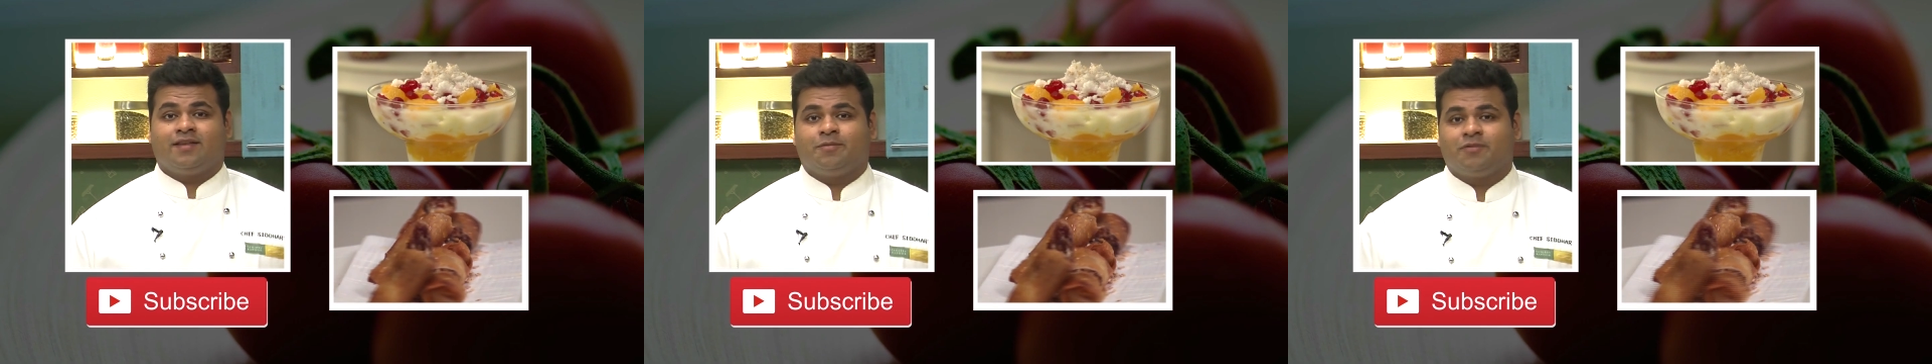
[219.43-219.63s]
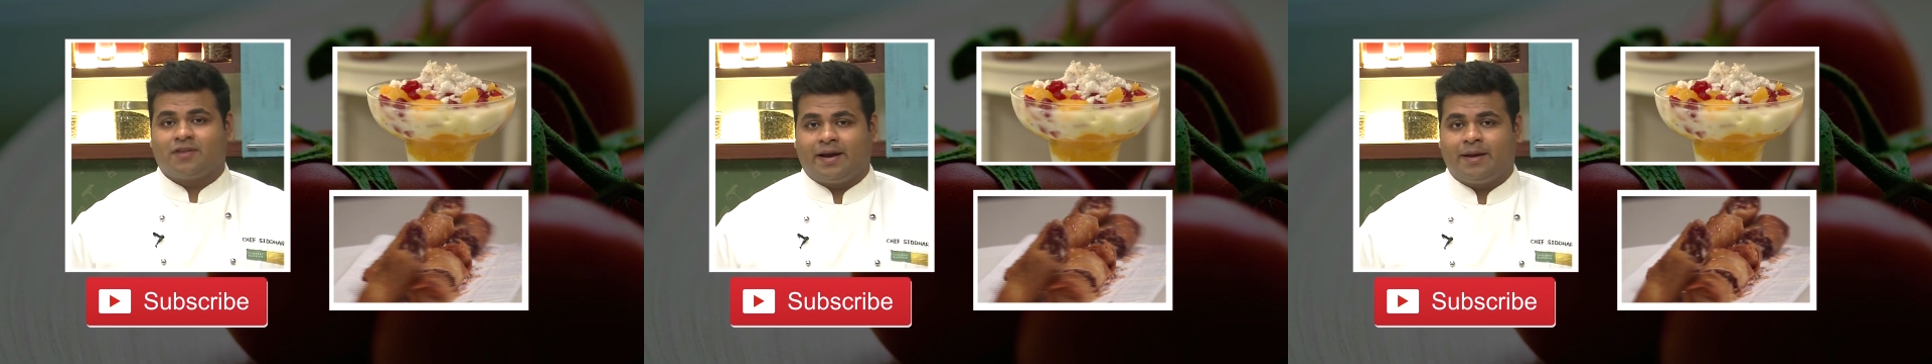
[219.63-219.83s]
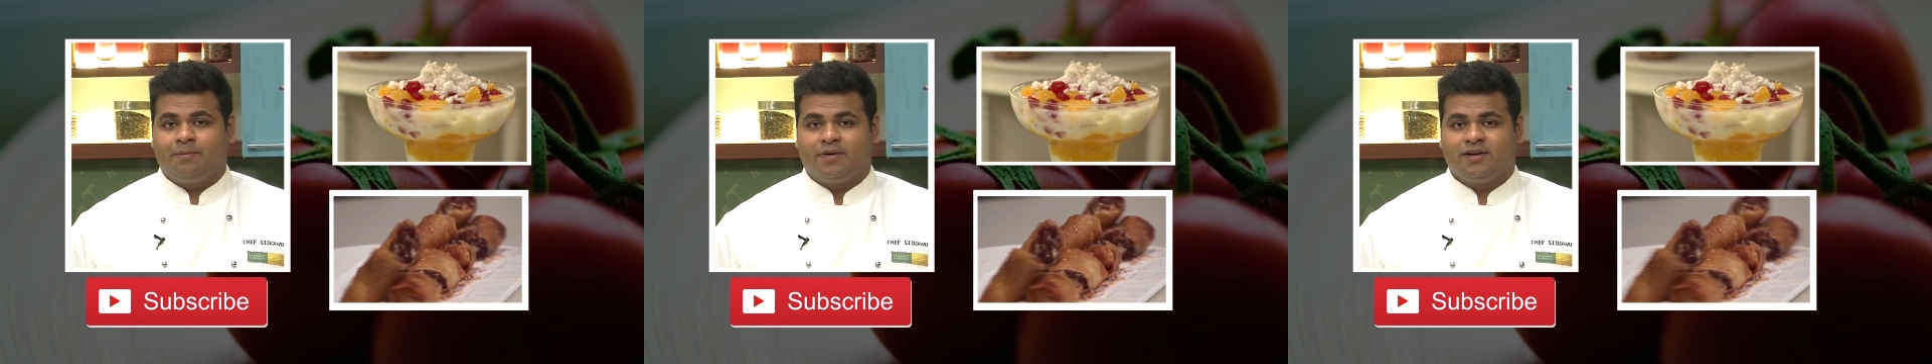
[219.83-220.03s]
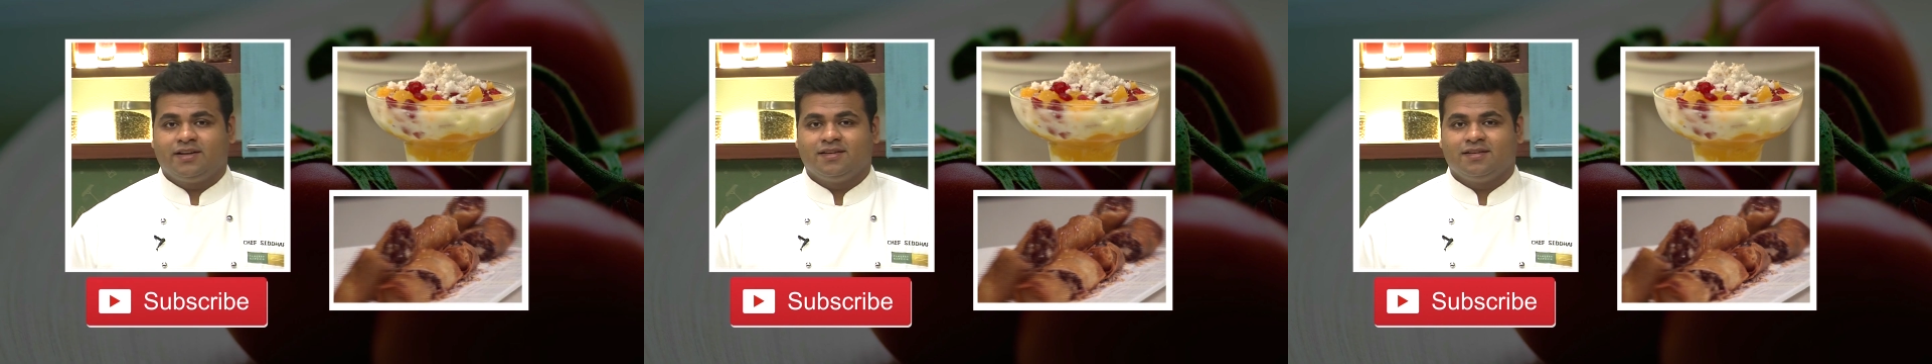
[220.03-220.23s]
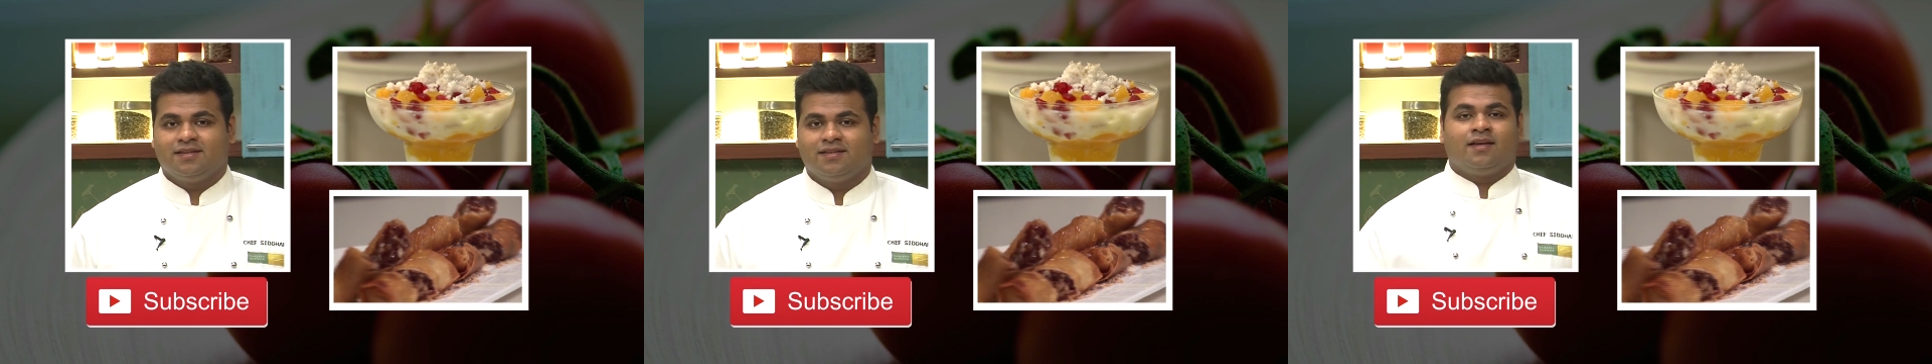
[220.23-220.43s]
subscribe
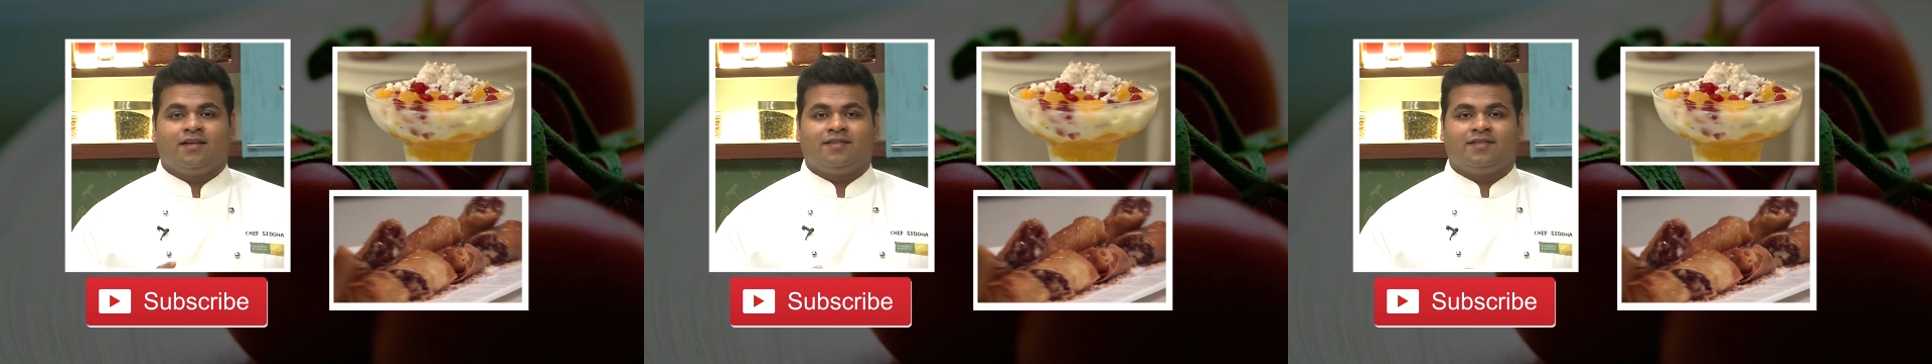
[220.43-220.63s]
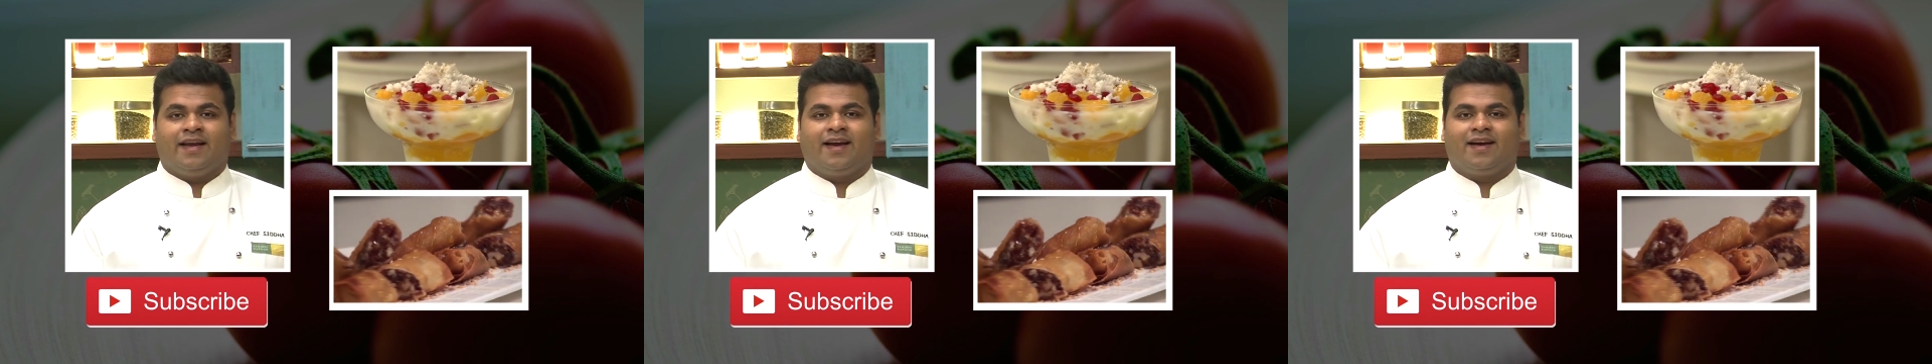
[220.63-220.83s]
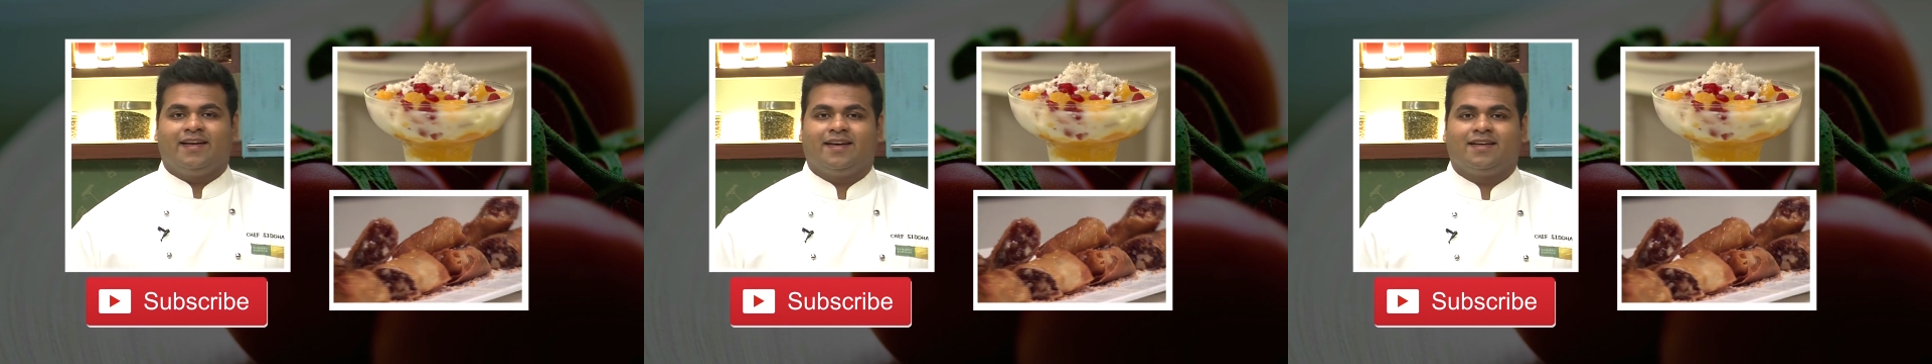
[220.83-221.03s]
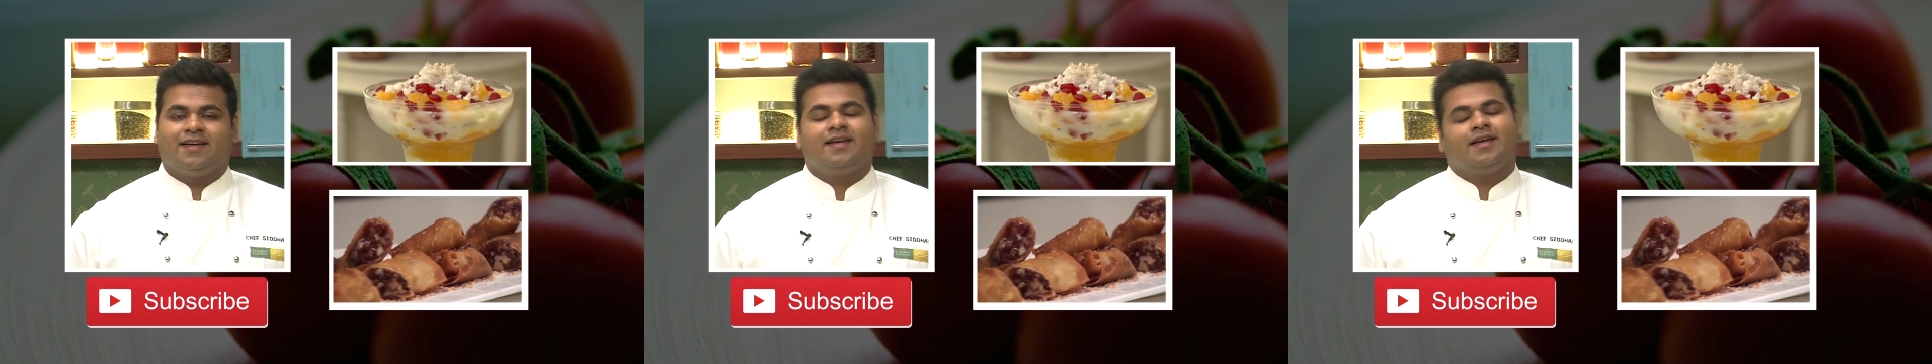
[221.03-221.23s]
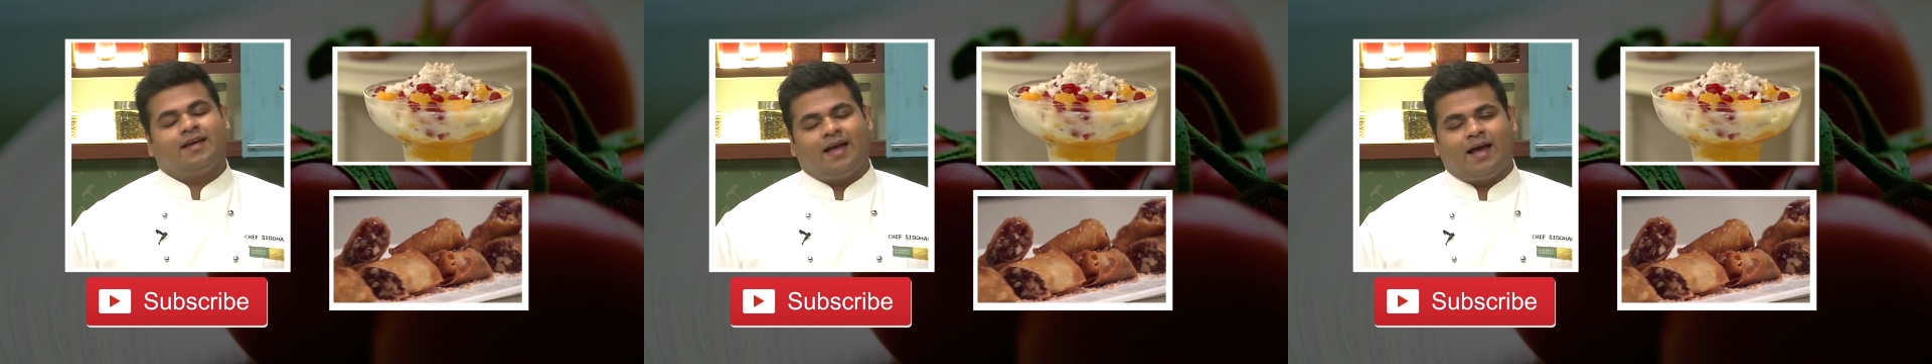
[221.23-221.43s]
button. Stay
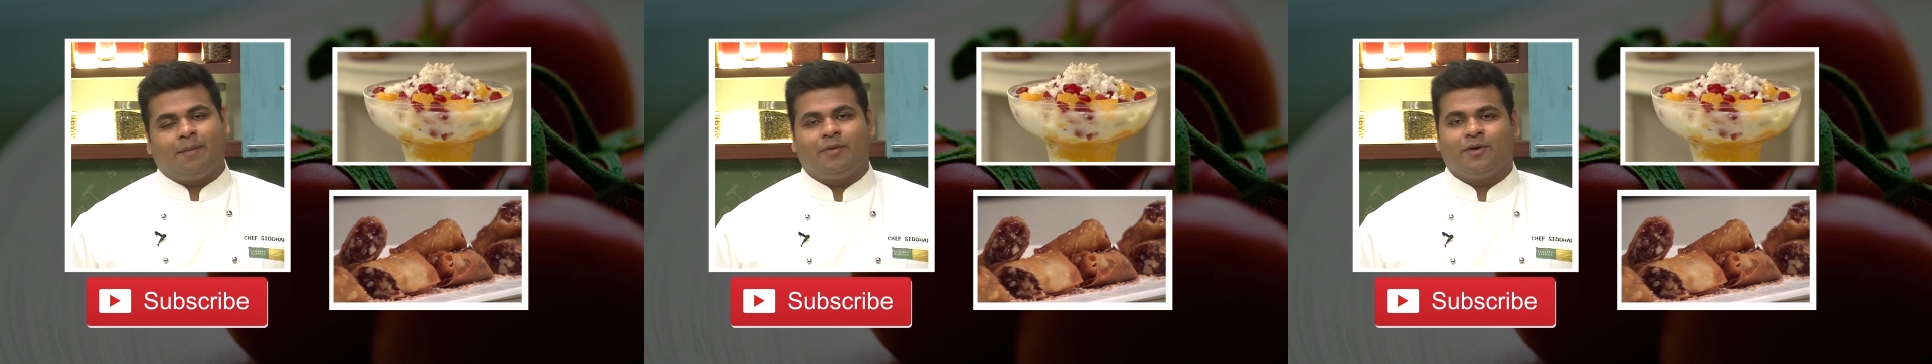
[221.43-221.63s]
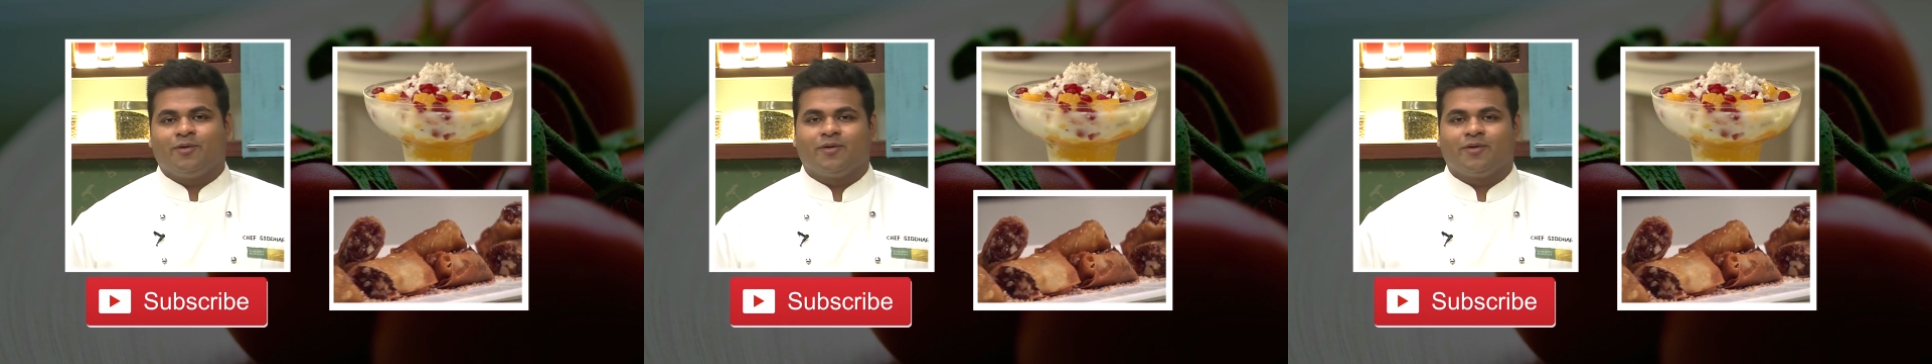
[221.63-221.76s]
connected. Happy